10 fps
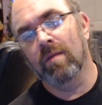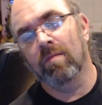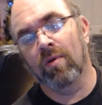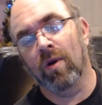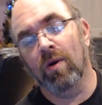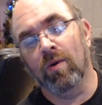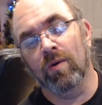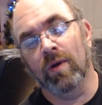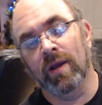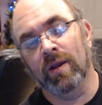pro
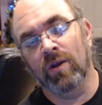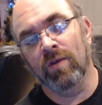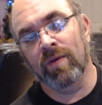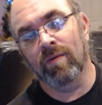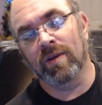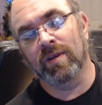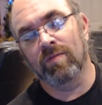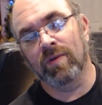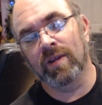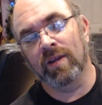in UV resin
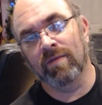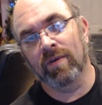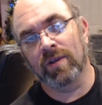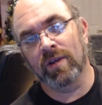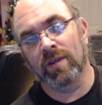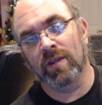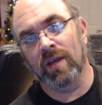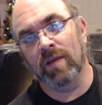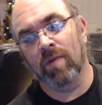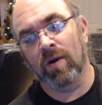printing versus
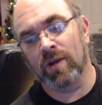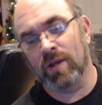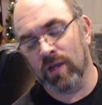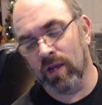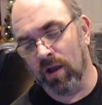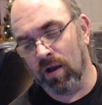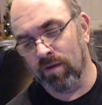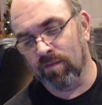the purchasing of